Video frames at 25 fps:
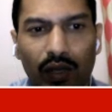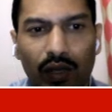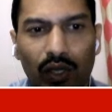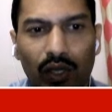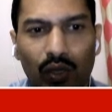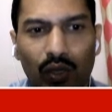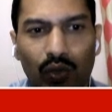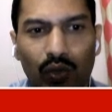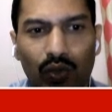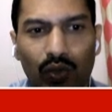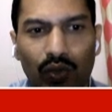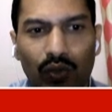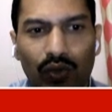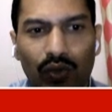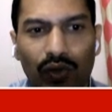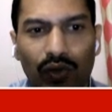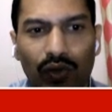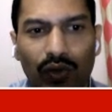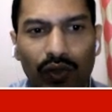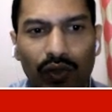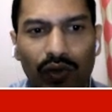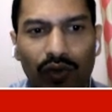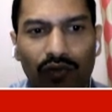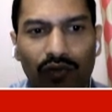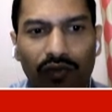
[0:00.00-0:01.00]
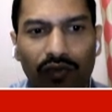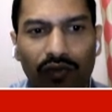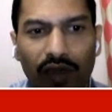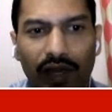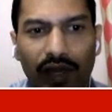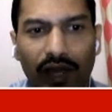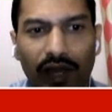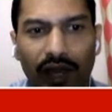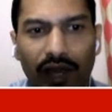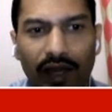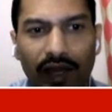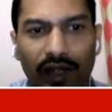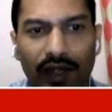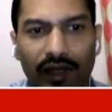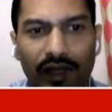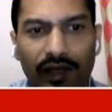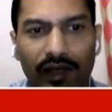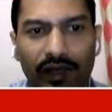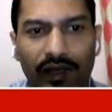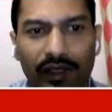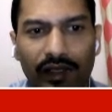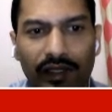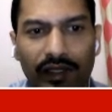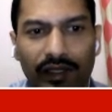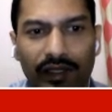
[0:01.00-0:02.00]
to infinite
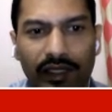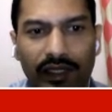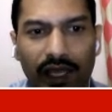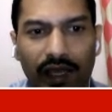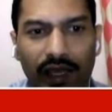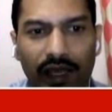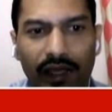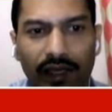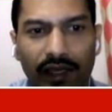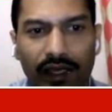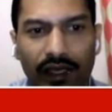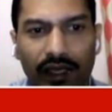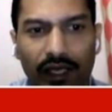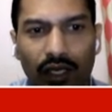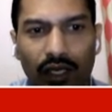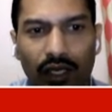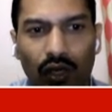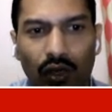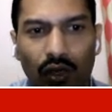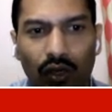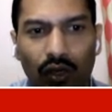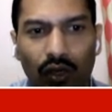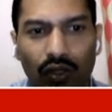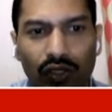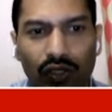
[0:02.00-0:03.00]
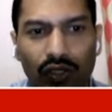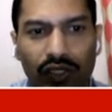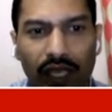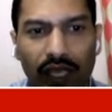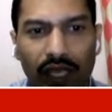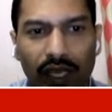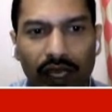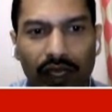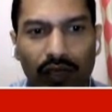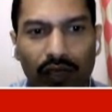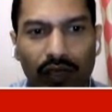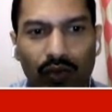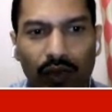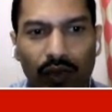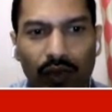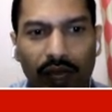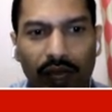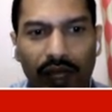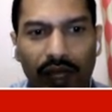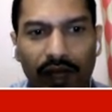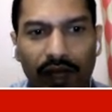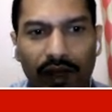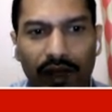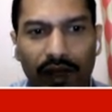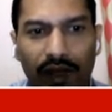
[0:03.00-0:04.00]
psi, or psi you
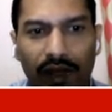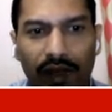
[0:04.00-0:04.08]
can